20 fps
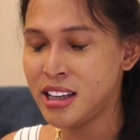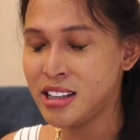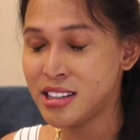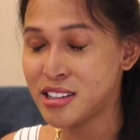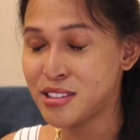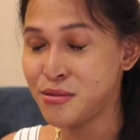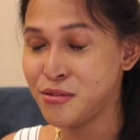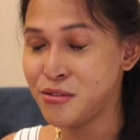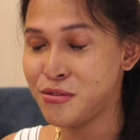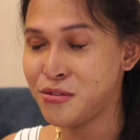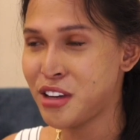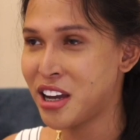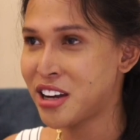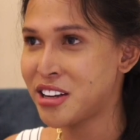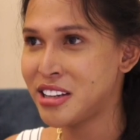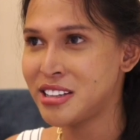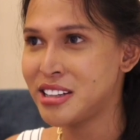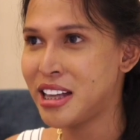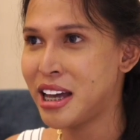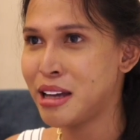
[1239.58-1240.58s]
It's
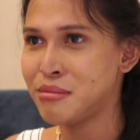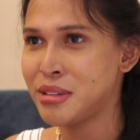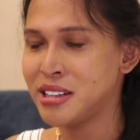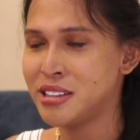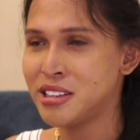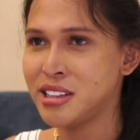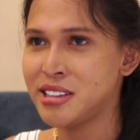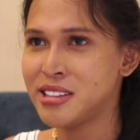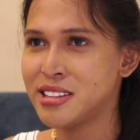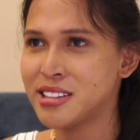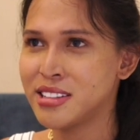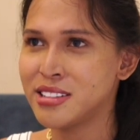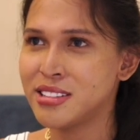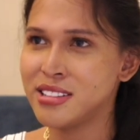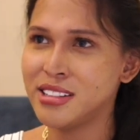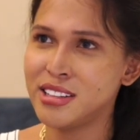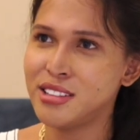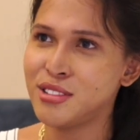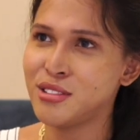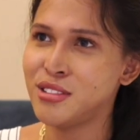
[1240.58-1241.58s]
very damaged.
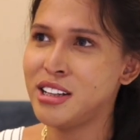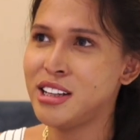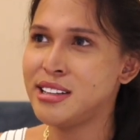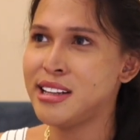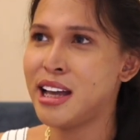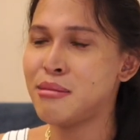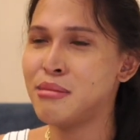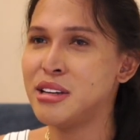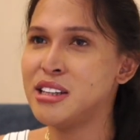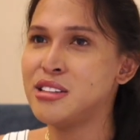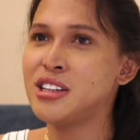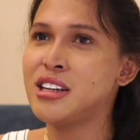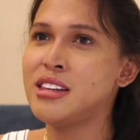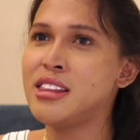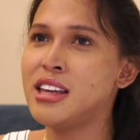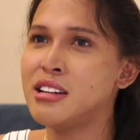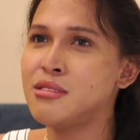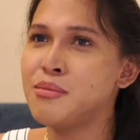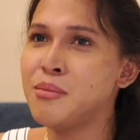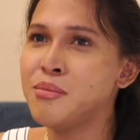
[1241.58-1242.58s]
It's really damaged.
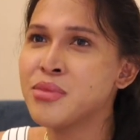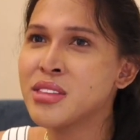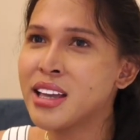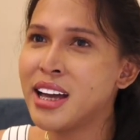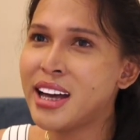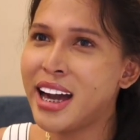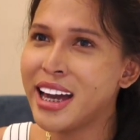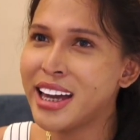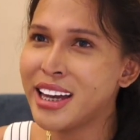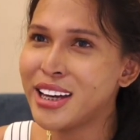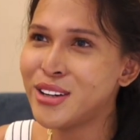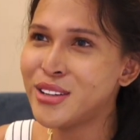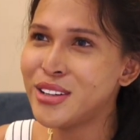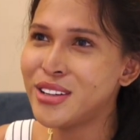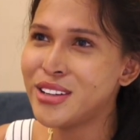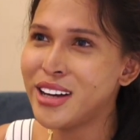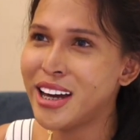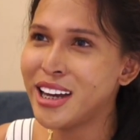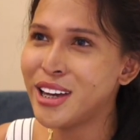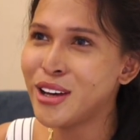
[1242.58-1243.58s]
And then I
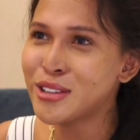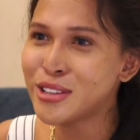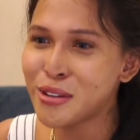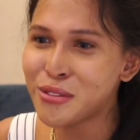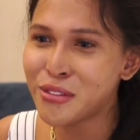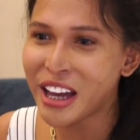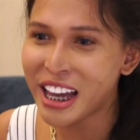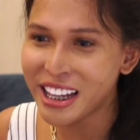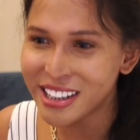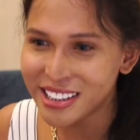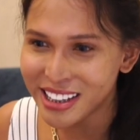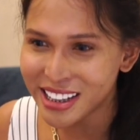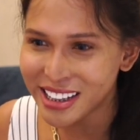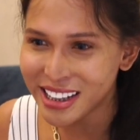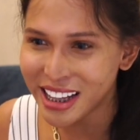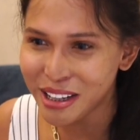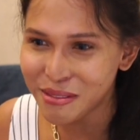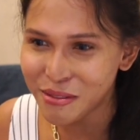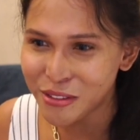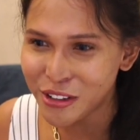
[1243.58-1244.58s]
also filed a
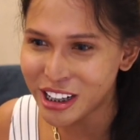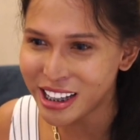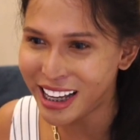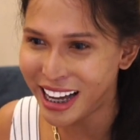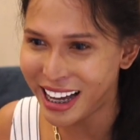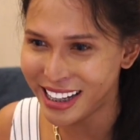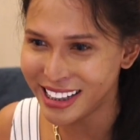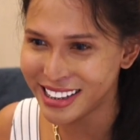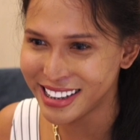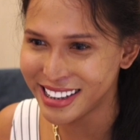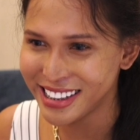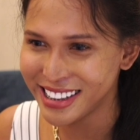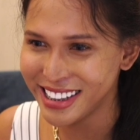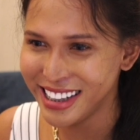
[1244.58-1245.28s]
claim for that.